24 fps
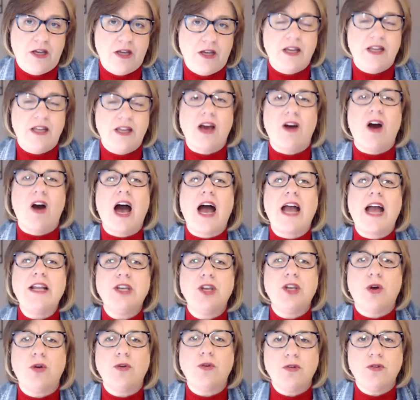Now, I
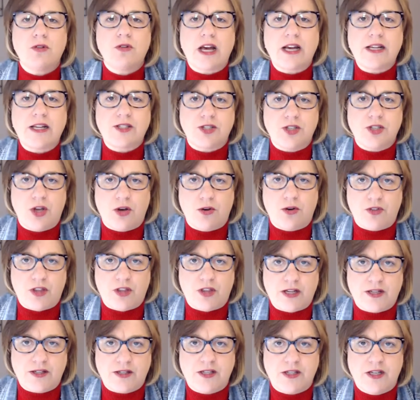know you guys know
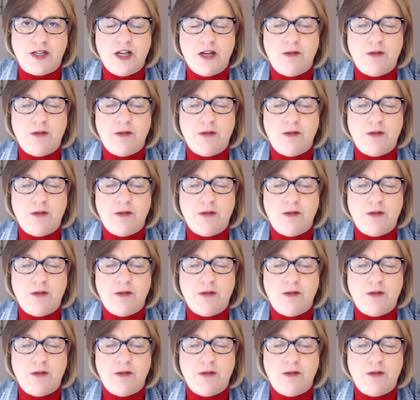this,